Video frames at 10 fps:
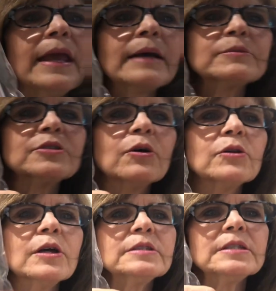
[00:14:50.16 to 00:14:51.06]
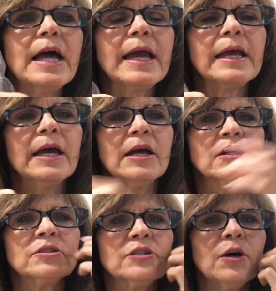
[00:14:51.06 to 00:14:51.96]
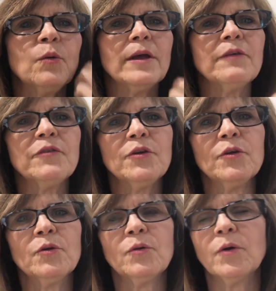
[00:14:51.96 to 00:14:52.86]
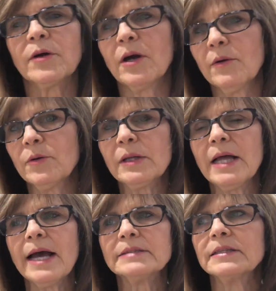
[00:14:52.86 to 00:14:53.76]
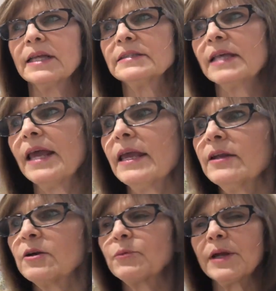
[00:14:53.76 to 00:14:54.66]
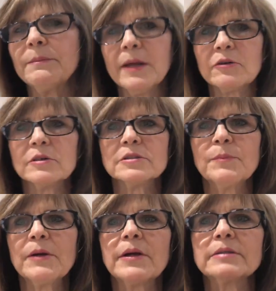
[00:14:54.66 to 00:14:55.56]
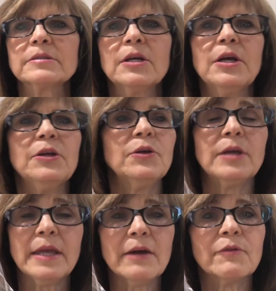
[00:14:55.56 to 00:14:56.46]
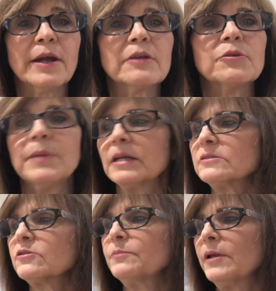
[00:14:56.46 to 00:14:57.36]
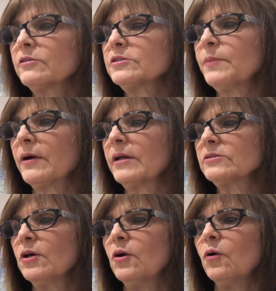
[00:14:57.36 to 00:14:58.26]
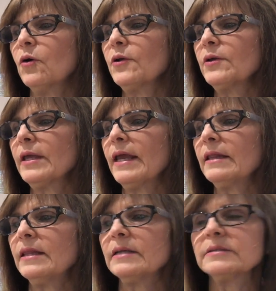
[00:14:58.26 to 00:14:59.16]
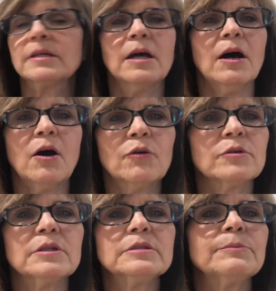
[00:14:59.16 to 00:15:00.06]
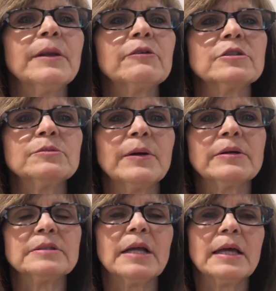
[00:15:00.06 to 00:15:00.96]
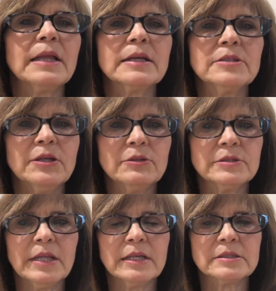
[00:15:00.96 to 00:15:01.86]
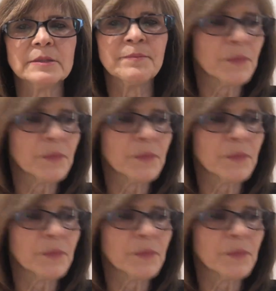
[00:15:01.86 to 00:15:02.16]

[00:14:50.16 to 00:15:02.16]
Gamsol looks like. So if you are going to a class and they say, you know, bring mineral spirits, you can get regular min mineral spirits, or you can get this odorless mineral spirits, and I like to use this.